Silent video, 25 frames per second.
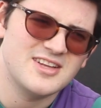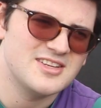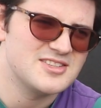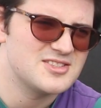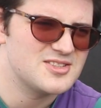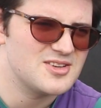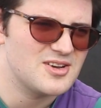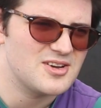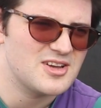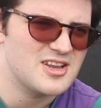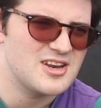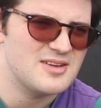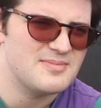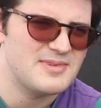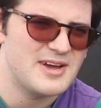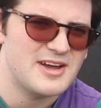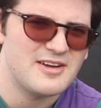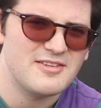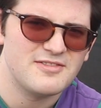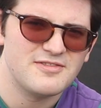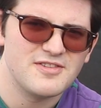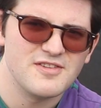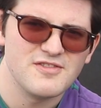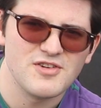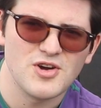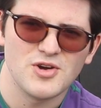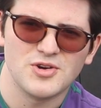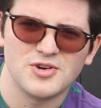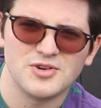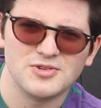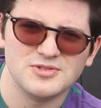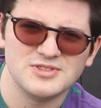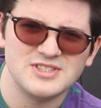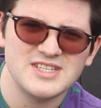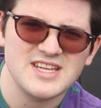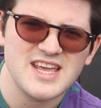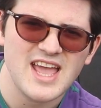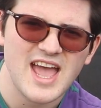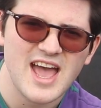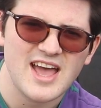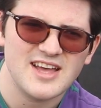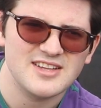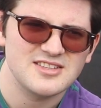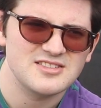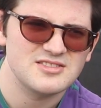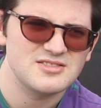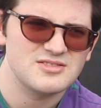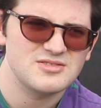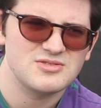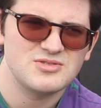is talking about Ferodo
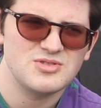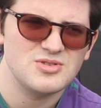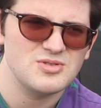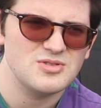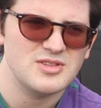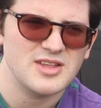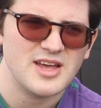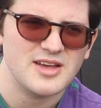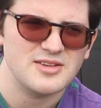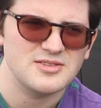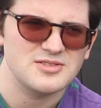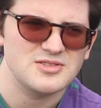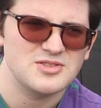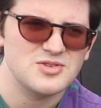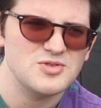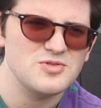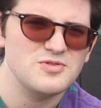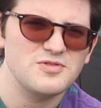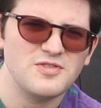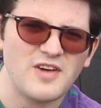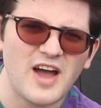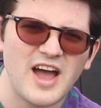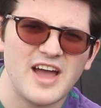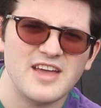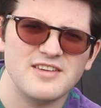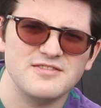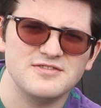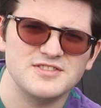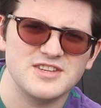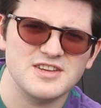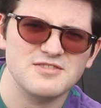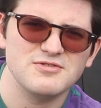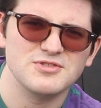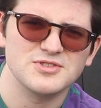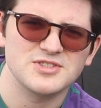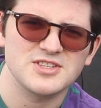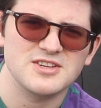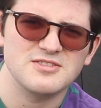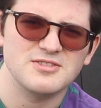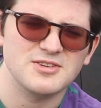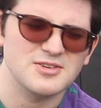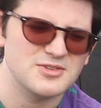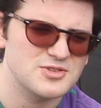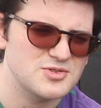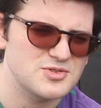DS 2500,